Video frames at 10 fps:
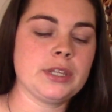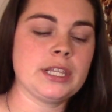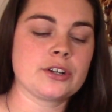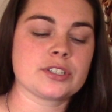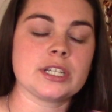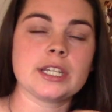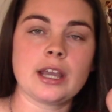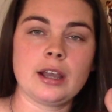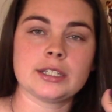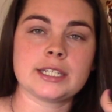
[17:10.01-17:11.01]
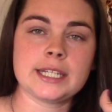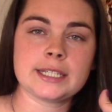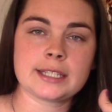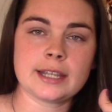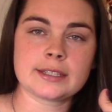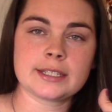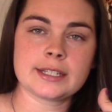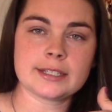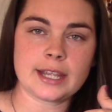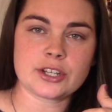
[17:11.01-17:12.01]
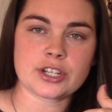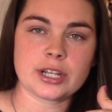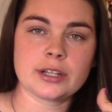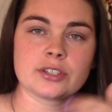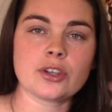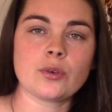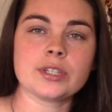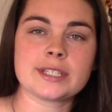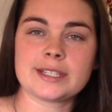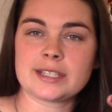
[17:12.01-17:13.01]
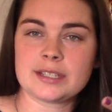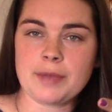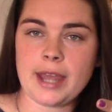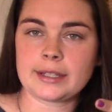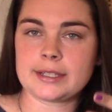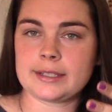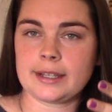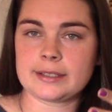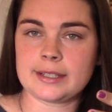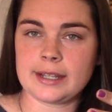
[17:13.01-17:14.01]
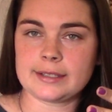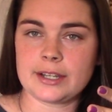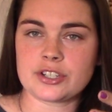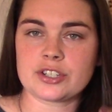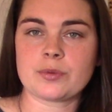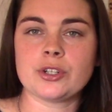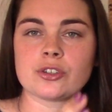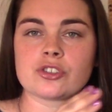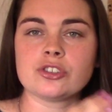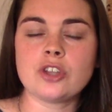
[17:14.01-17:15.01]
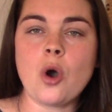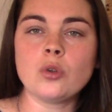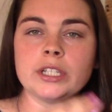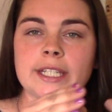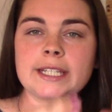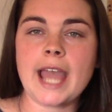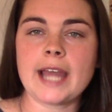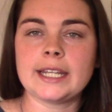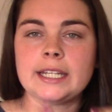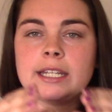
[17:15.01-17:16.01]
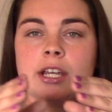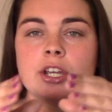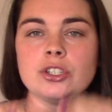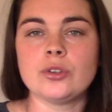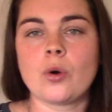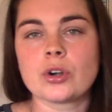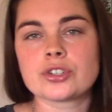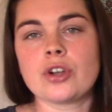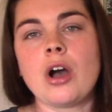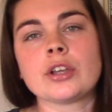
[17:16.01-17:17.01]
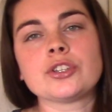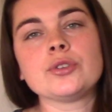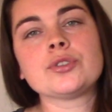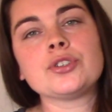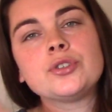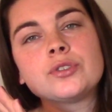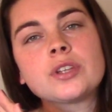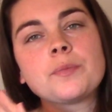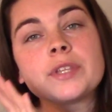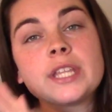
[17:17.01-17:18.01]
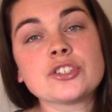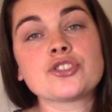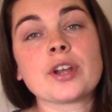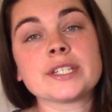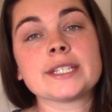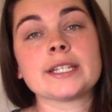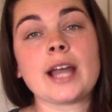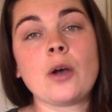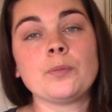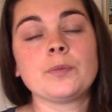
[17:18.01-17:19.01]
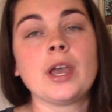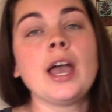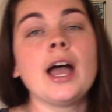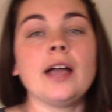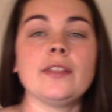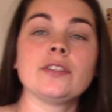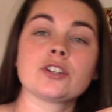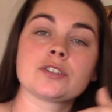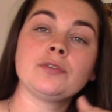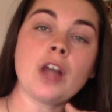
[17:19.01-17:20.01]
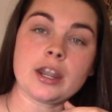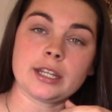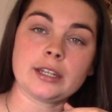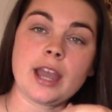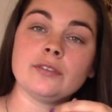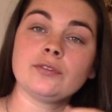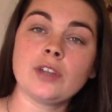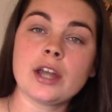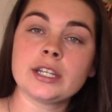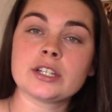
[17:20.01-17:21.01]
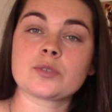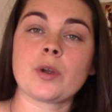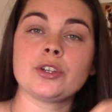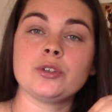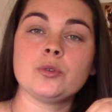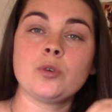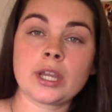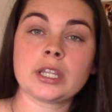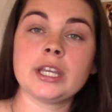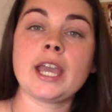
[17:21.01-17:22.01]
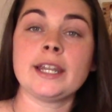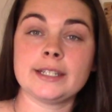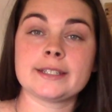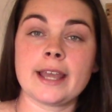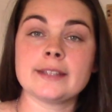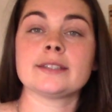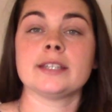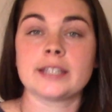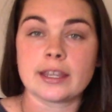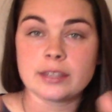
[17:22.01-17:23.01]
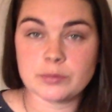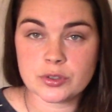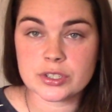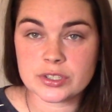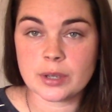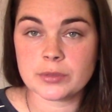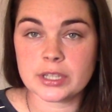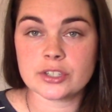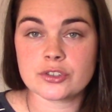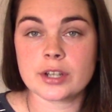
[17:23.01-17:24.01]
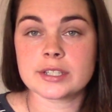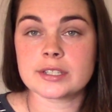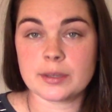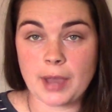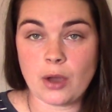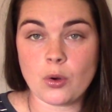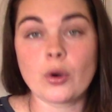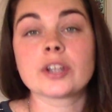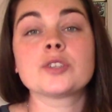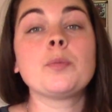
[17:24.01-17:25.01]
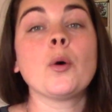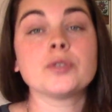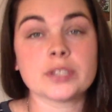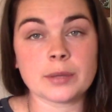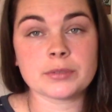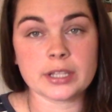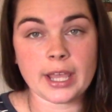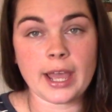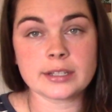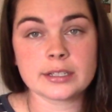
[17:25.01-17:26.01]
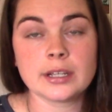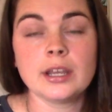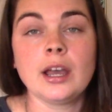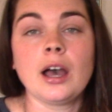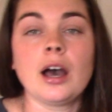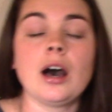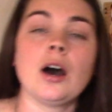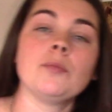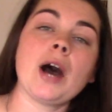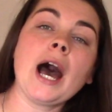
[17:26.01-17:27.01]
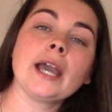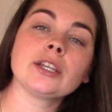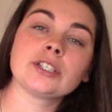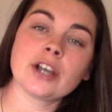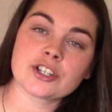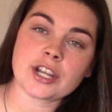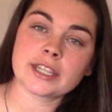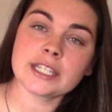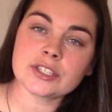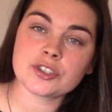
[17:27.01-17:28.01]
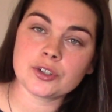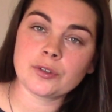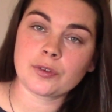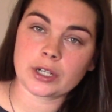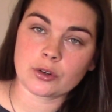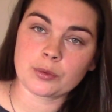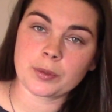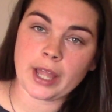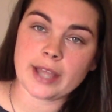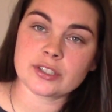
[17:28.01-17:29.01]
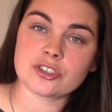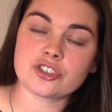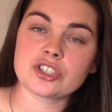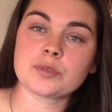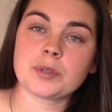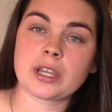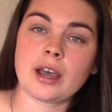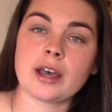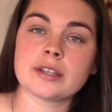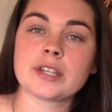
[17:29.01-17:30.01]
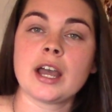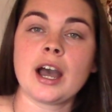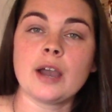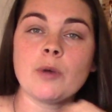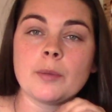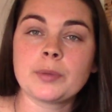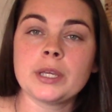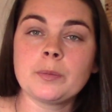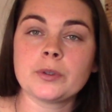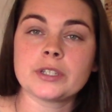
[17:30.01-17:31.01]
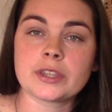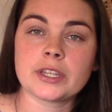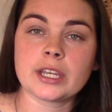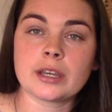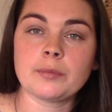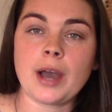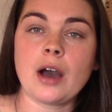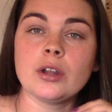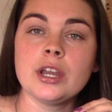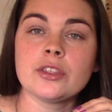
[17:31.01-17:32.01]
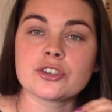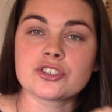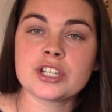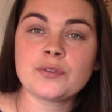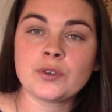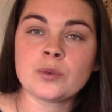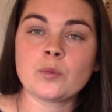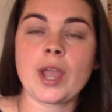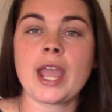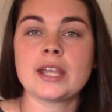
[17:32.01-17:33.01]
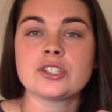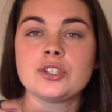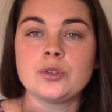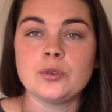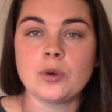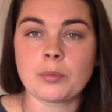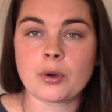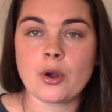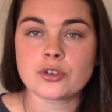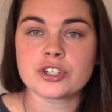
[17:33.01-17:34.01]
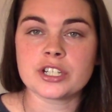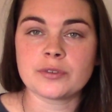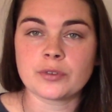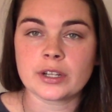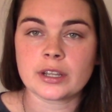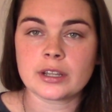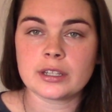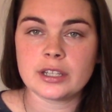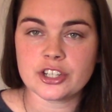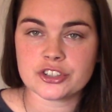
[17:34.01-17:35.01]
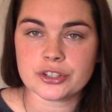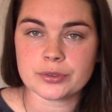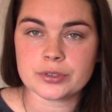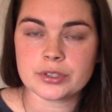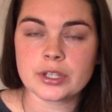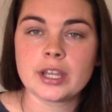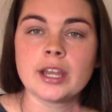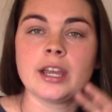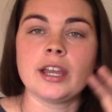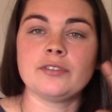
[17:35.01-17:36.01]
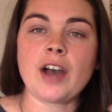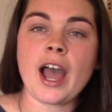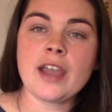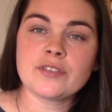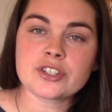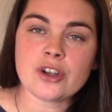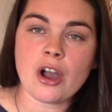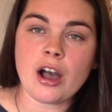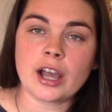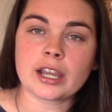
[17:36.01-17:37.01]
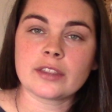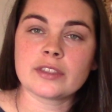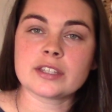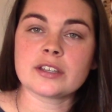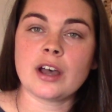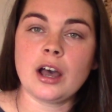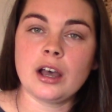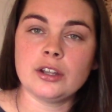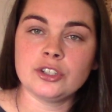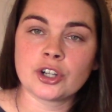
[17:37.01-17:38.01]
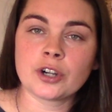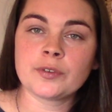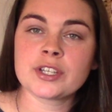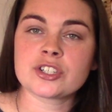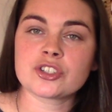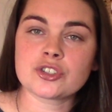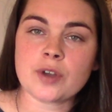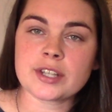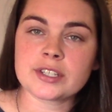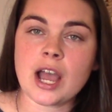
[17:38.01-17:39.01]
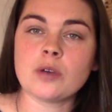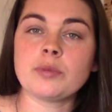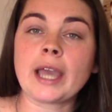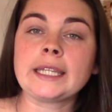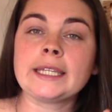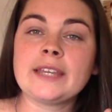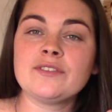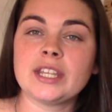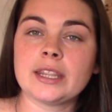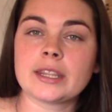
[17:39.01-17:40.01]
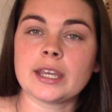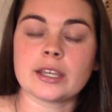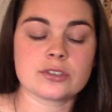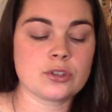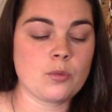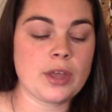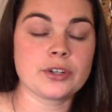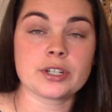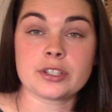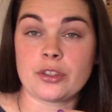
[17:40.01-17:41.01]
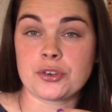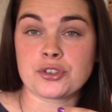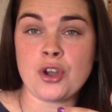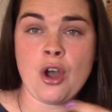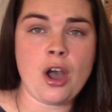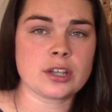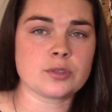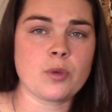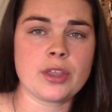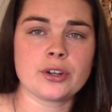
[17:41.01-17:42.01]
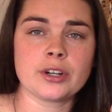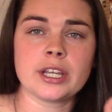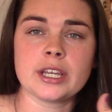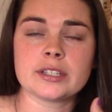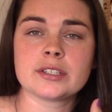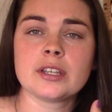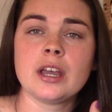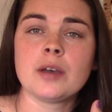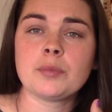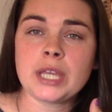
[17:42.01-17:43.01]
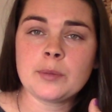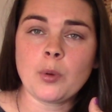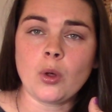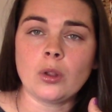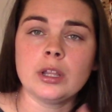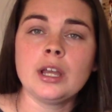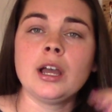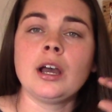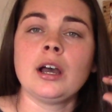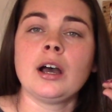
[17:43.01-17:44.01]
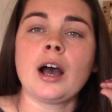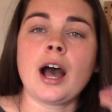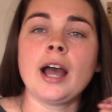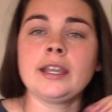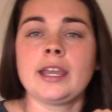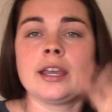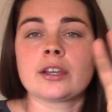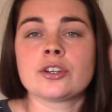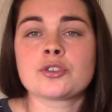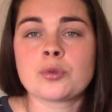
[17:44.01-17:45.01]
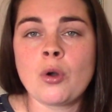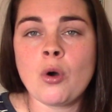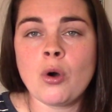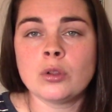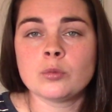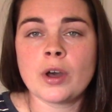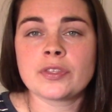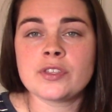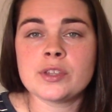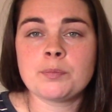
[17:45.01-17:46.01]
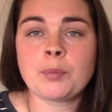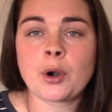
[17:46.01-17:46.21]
There's desensitization. So it's systematic desensitization. It's when you're slowly getting your dog used to something that stresses it out. And then there's flooding. And flooding is where you quickly and intensely get them used to something that stresses them out or expose them to that. I touch on these two for group classes just because I want people to think about there's different ways to approach different issues. If I have a dog that's nervous, stressed out by living things, so whether it's other dogs, whether it's people, I can't control what the